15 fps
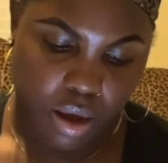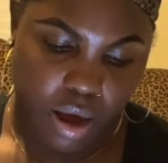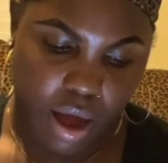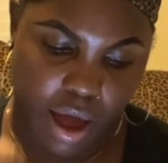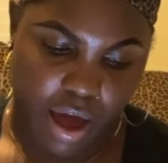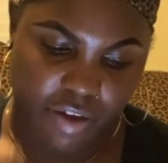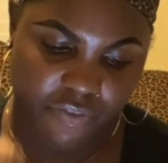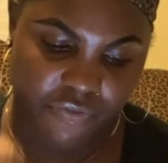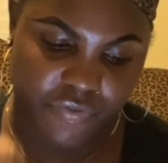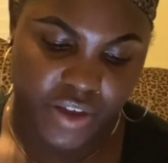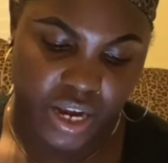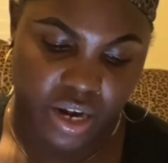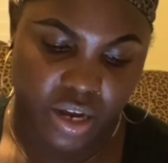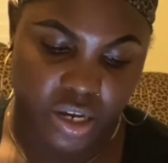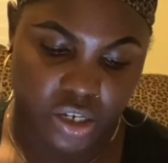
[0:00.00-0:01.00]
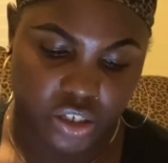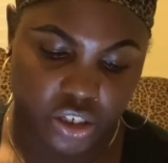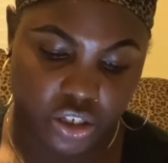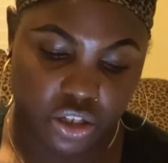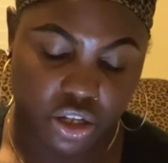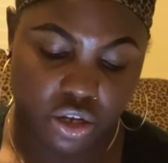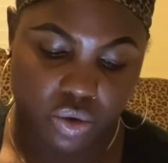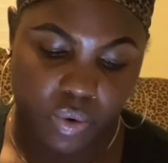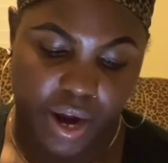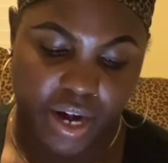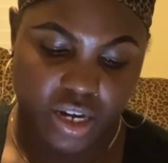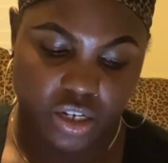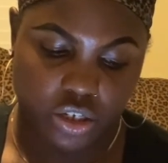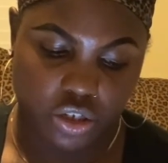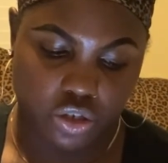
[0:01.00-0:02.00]
I finished The
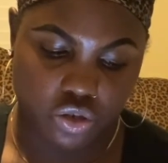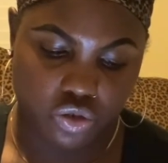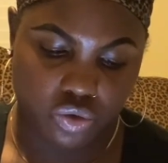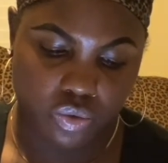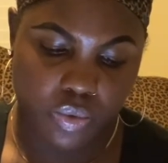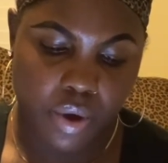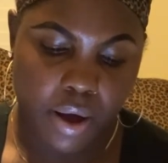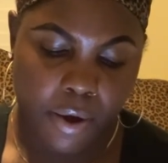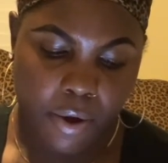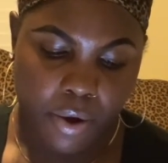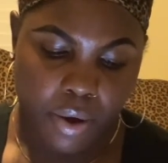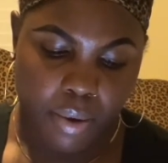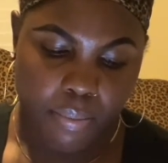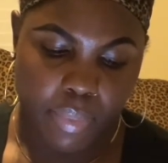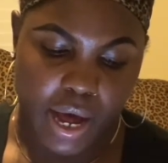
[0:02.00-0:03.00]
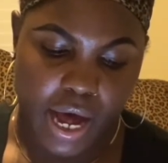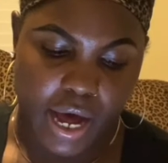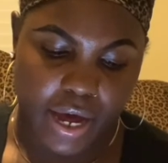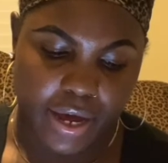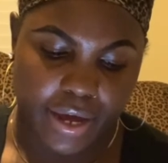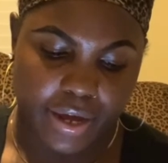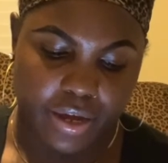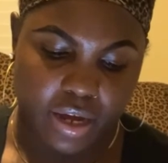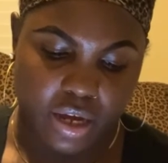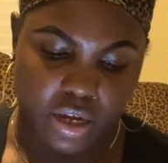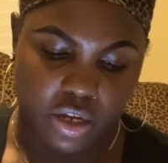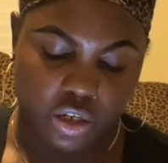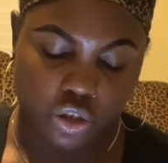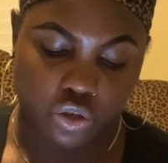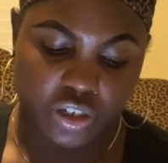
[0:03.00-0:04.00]
Greatest You by
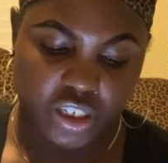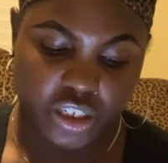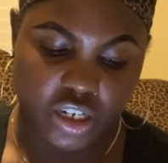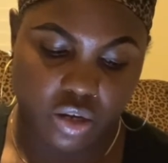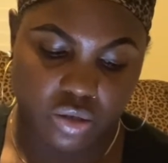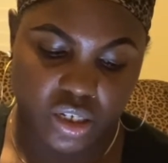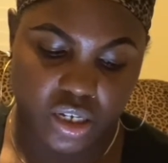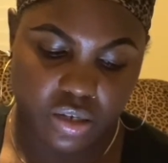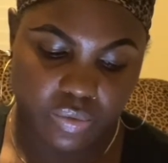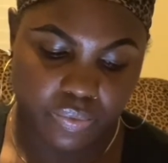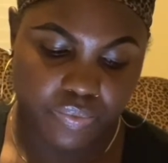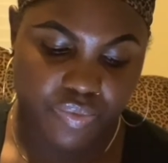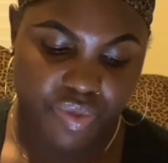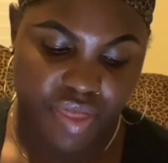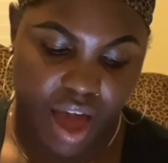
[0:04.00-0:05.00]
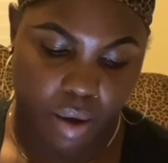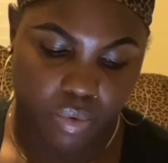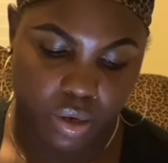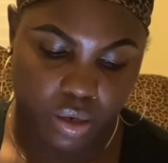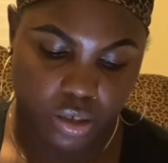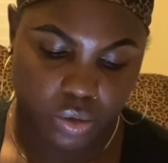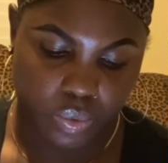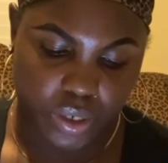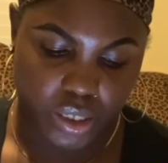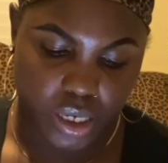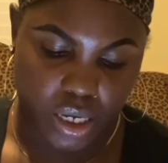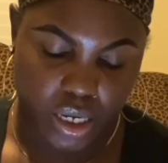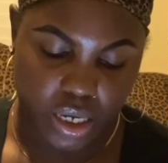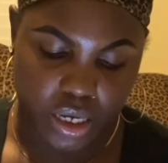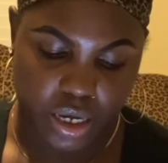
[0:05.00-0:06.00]
Trent Shelton. That one is really
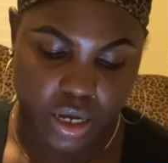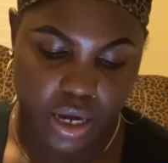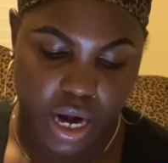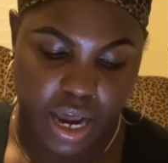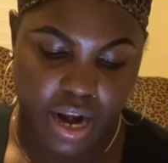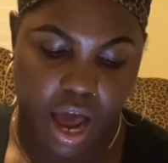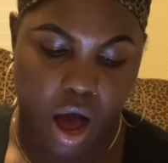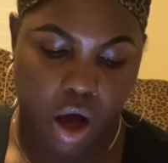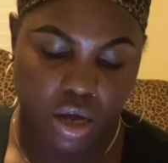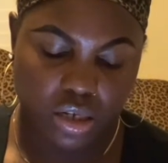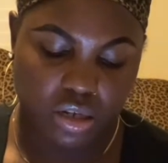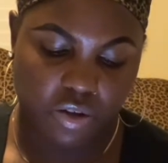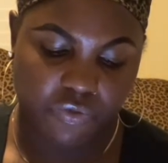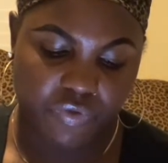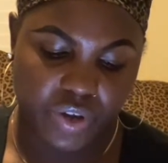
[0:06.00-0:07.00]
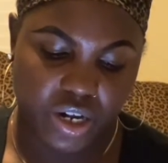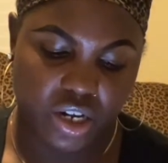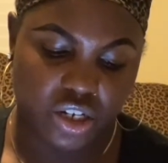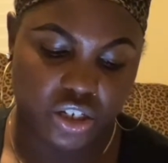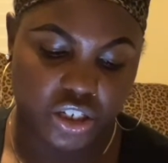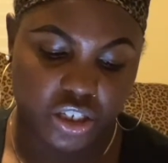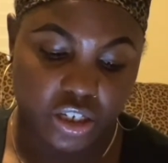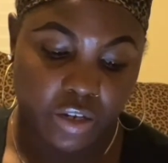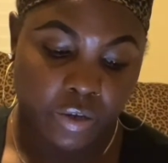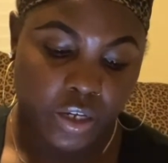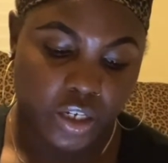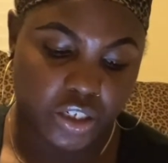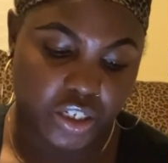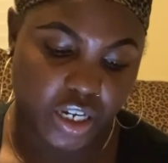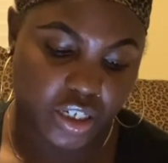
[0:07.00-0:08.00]
good. And I also finished
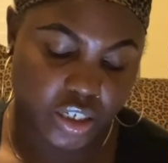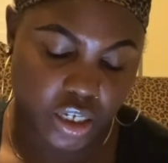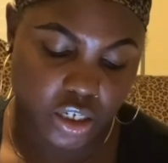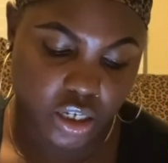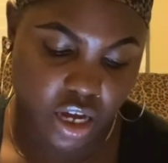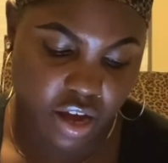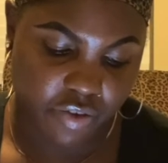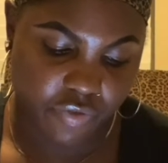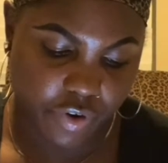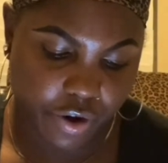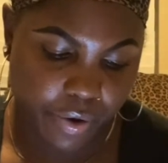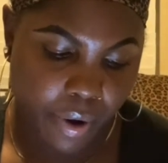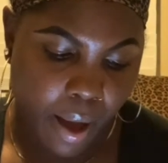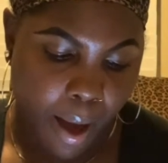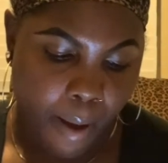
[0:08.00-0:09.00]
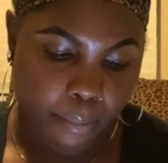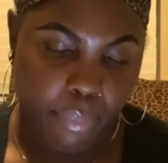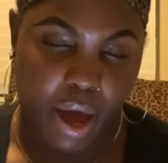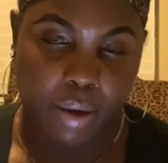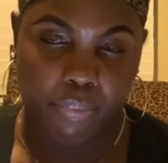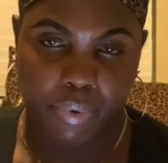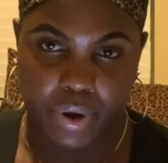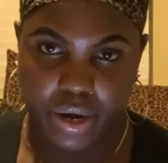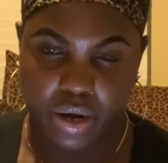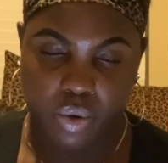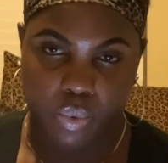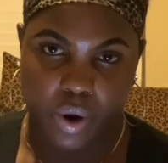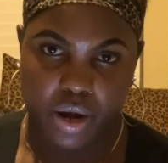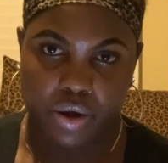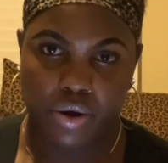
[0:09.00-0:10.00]
Judge This Cover by Brittany
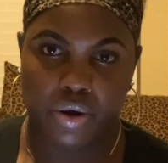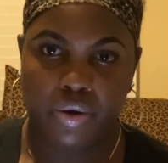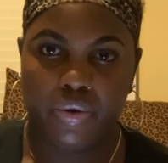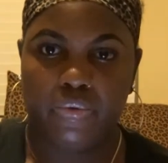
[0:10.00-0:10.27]
Renner.